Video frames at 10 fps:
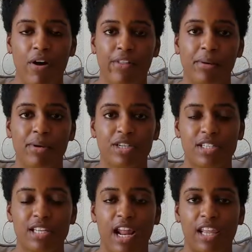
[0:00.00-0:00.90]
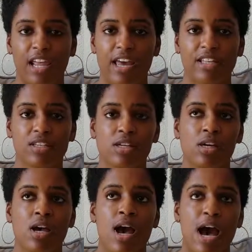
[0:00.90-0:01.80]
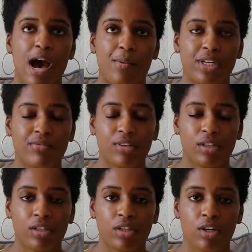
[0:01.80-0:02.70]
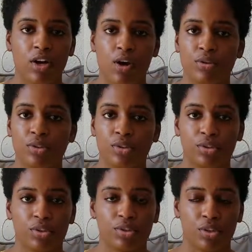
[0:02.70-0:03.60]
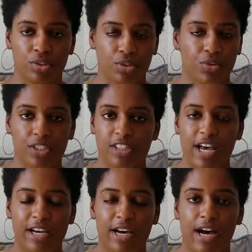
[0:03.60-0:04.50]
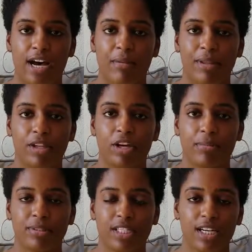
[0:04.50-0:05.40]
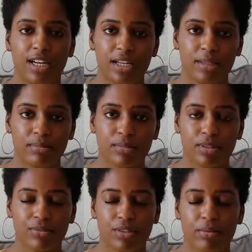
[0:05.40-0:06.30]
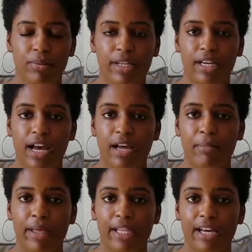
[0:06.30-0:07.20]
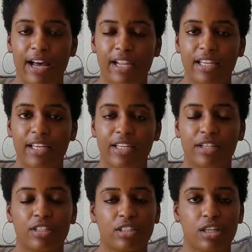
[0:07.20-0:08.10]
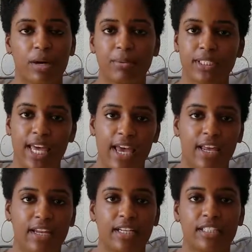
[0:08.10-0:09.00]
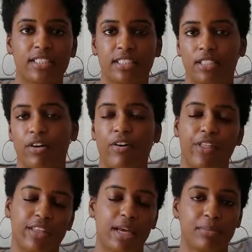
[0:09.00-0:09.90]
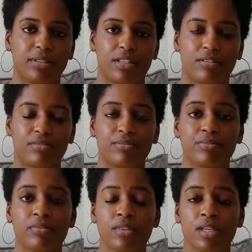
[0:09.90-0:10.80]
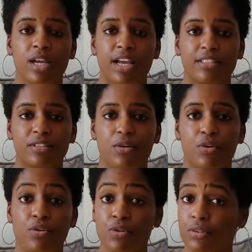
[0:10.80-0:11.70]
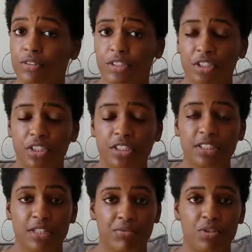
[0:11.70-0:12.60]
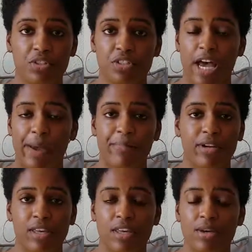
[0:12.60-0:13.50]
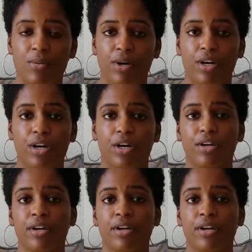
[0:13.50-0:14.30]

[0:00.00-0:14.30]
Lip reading: the images that I liked. I would even go to thesaurus.com and look up synonyms for melancholy and just look up sadness and all that type of stuff. And so Google searching, if you just type in a keyword